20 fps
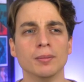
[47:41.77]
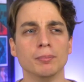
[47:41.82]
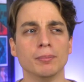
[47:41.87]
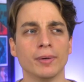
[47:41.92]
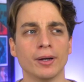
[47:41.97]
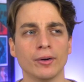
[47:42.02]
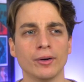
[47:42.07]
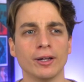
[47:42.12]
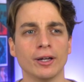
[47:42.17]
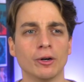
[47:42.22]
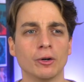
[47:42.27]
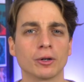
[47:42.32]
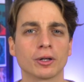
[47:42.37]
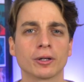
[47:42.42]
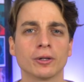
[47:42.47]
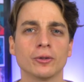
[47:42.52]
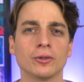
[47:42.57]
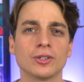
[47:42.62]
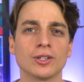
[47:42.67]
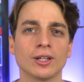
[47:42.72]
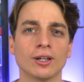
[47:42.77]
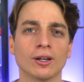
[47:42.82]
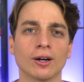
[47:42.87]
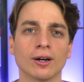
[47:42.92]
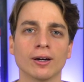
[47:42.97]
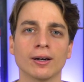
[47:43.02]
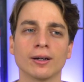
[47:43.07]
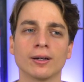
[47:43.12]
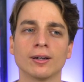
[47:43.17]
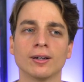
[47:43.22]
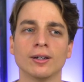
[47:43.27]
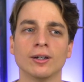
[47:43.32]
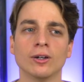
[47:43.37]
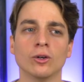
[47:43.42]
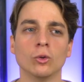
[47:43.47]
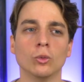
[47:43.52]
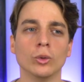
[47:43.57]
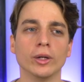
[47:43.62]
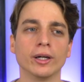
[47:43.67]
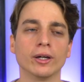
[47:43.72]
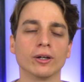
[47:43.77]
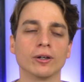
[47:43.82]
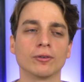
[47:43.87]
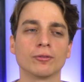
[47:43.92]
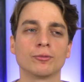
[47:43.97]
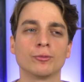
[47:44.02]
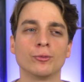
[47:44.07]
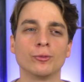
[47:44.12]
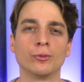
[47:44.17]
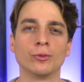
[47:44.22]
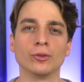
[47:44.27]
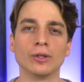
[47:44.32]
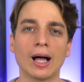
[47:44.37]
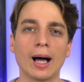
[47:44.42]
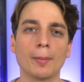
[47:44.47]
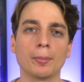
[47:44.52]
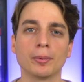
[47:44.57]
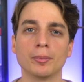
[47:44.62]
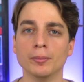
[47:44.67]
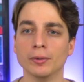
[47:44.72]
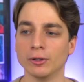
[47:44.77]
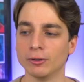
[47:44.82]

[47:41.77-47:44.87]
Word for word: Marion Cotillard, weird flop